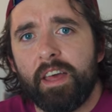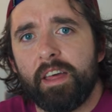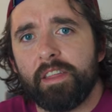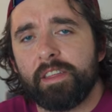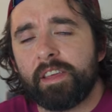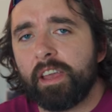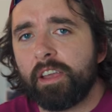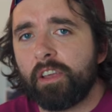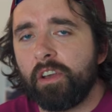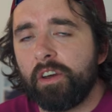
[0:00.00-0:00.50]
I
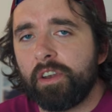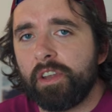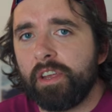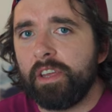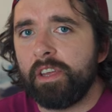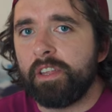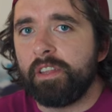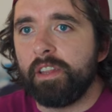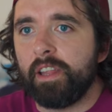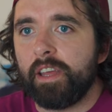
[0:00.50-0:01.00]
think I got it
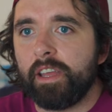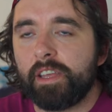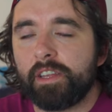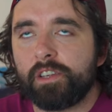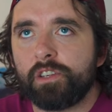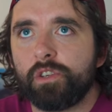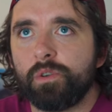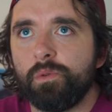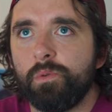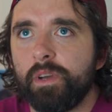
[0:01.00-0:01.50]
in
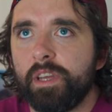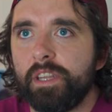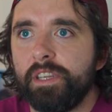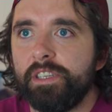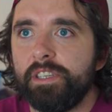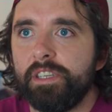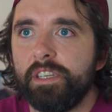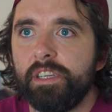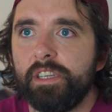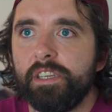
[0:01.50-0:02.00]
like
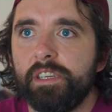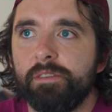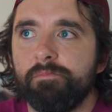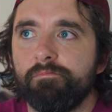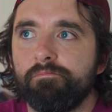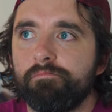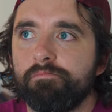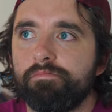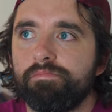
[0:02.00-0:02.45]
2011,